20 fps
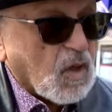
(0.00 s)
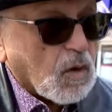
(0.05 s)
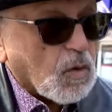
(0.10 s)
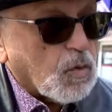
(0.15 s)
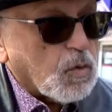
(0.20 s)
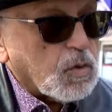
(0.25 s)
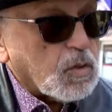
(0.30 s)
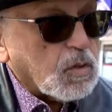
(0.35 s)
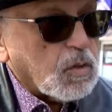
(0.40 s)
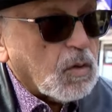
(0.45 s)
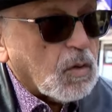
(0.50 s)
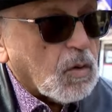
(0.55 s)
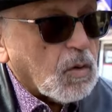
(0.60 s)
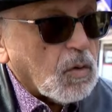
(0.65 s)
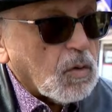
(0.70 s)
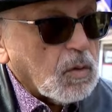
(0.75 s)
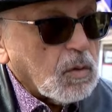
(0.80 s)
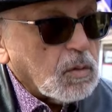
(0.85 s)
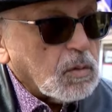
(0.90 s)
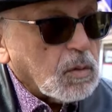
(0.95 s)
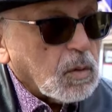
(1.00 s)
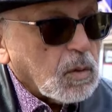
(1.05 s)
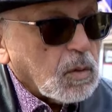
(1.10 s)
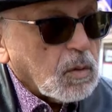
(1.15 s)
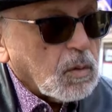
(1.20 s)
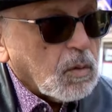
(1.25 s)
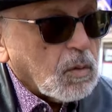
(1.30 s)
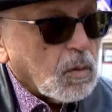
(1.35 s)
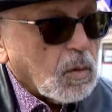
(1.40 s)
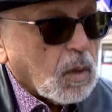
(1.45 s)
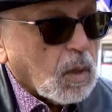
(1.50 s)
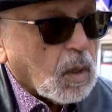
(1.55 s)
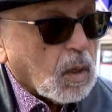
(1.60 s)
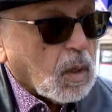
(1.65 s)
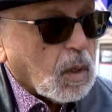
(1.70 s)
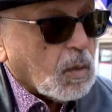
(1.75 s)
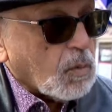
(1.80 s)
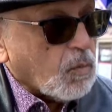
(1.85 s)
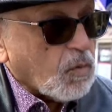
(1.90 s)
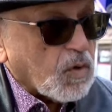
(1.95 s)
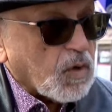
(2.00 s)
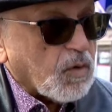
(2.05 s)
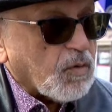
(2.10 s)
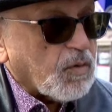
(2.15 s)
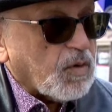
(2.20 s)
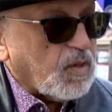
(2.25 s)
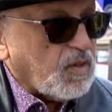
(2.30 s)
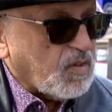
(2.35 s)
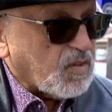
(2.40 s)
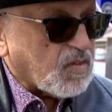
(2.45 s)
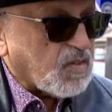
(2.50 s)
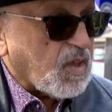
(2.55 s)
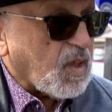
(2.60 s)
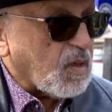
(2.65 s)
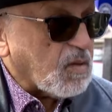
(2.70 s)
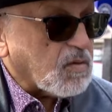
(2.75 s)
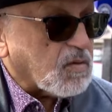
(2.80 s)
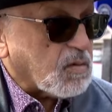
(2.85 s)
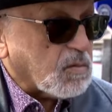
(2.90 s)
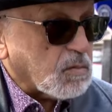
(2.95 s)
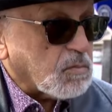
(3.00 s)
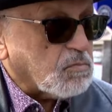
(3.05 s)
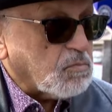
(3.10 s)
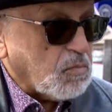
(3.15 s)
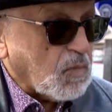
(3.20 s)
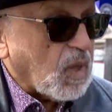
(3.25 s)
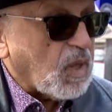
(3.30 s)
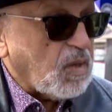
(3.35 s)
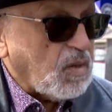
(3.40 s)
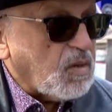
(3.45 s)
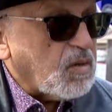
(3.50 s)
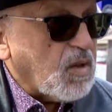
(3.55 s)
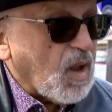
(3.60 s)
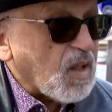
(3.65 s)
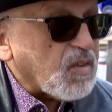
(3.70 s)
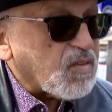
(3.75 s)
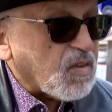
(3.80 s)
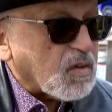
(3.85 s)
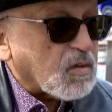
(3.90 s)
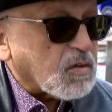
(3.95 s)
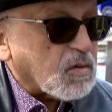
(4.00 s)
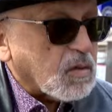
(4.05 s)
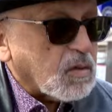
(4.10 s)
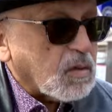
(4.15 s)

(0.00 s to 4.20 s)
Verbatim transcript: are good, you know. Whatever he says, he does it.